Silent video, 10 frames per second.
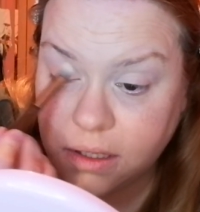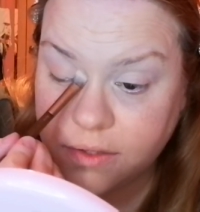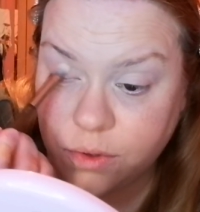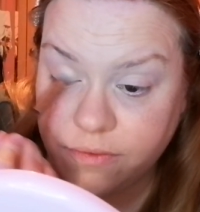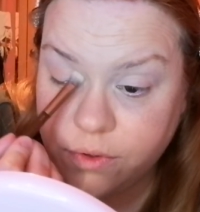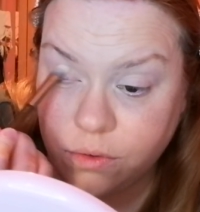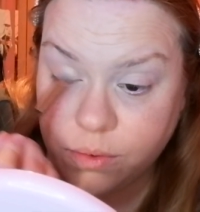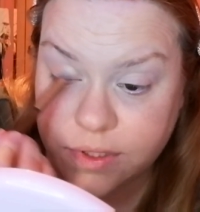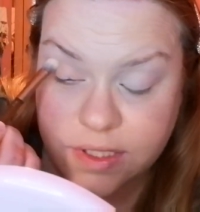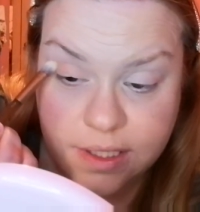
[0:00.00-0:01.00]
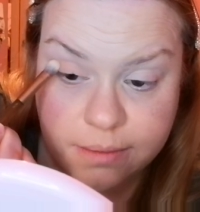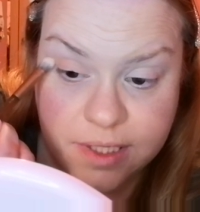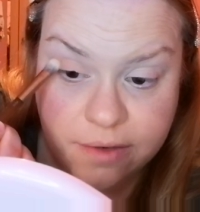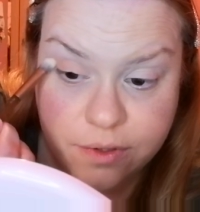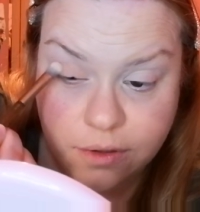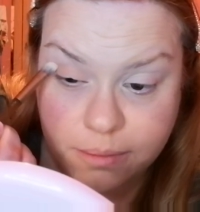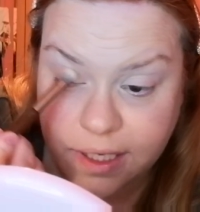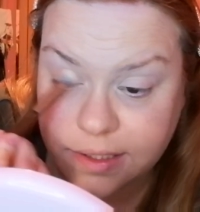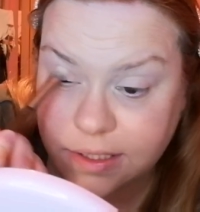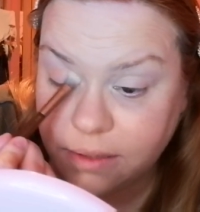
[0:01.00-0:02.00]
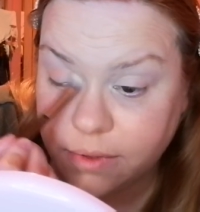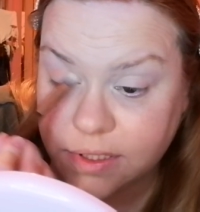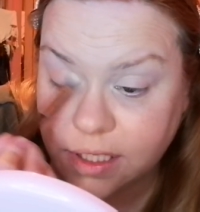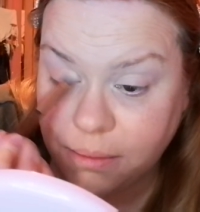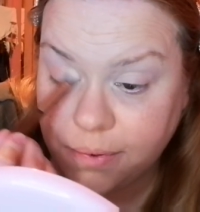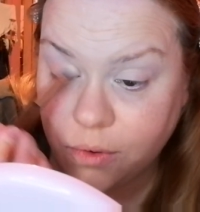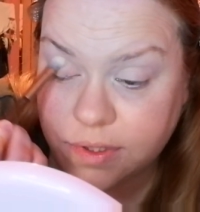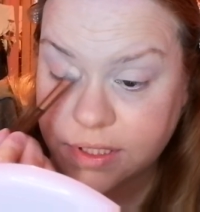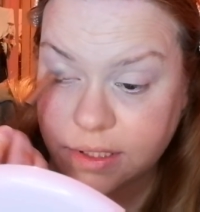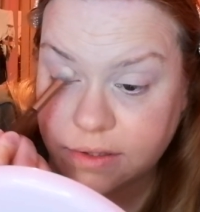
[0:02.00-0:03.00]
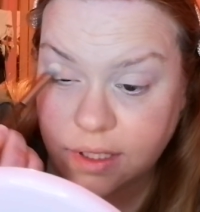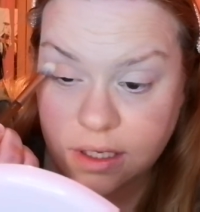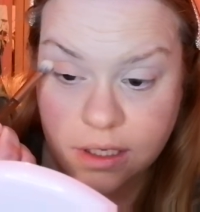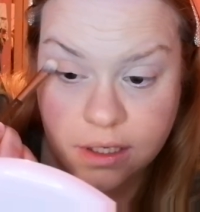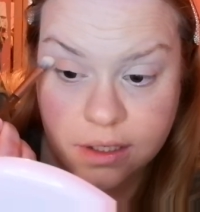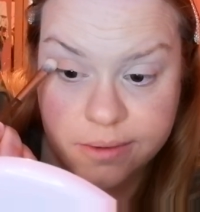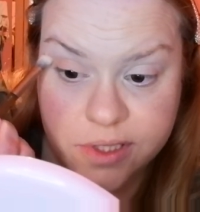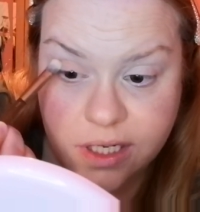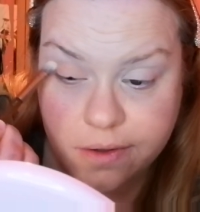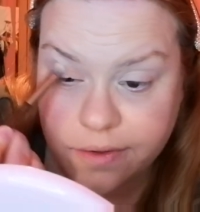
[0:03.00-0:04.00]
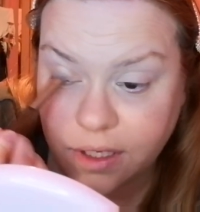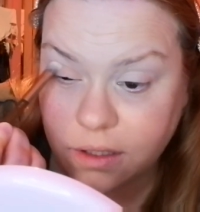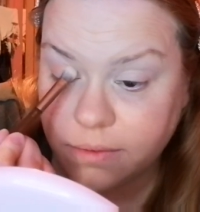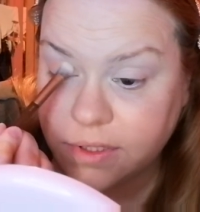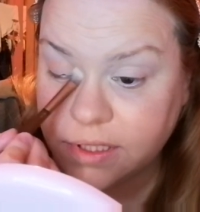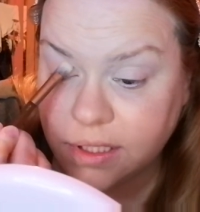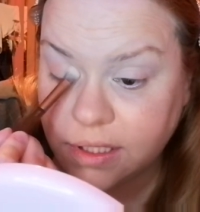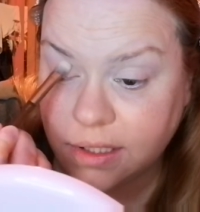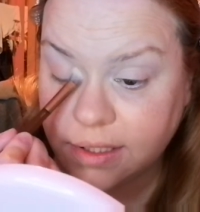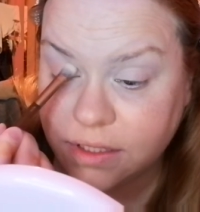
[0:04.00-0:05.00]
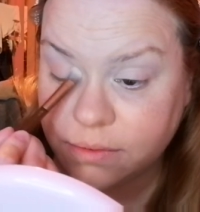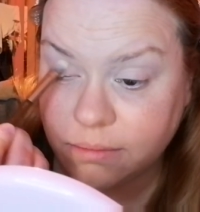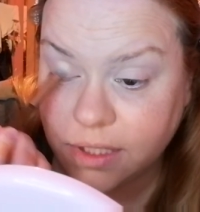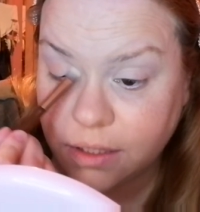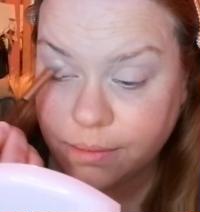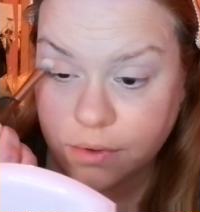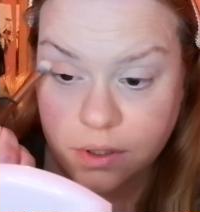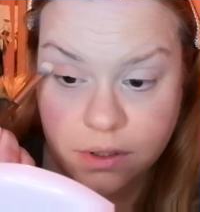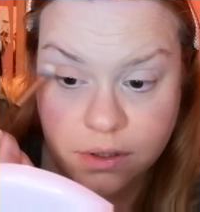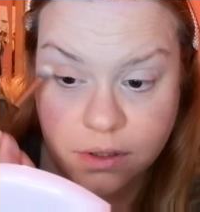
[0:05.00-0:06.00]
I don't even know what day. I would have to look back and see what day I posted that. I'm trying to think what day that I last put makeup on.